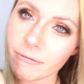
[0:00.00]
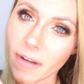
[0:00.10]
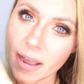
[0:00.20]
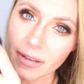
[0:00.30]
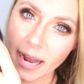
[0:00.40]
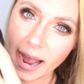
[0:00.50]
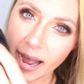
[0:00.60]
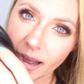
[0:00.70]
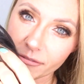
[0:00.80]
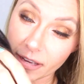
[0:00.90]

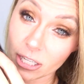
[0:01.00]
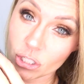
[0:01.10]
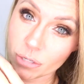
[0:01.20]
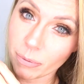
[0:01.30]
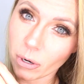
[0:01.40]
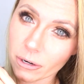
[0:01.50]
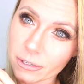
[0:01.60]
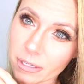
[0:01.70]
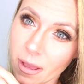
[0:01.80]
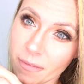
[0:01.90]
5.5 inch
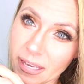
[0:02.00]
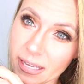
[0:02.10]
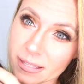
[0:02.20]
part on the